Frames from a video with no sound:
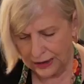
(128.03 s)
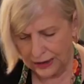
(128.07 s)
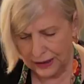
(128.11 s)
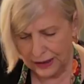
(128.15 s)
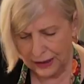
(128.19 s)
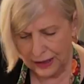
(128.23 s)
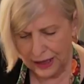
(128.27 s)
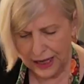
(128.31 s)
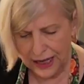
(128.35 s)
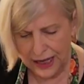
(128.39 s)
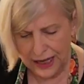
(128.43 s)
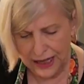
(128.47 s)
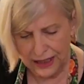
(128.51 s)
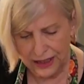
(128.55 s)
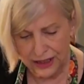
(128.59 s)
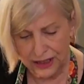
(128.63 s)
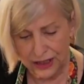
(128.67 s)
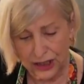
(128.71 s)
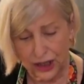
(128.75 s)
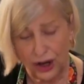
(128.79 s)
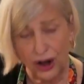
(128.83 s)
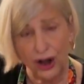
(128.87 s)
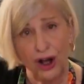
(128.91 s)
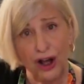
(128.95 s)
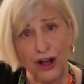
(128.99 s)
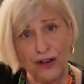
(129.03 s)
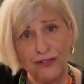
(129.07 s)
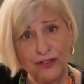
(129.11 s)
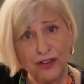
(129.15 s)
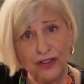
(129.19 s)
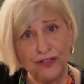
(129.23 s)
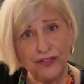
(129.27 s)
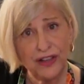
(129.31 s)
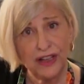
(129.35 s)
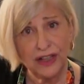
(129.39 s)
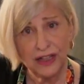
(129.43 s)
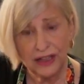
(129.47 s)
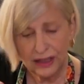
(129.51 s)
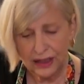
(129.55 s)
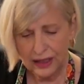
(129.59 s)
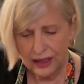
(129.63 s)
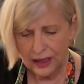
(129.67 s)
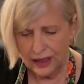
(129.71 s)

little hands off of it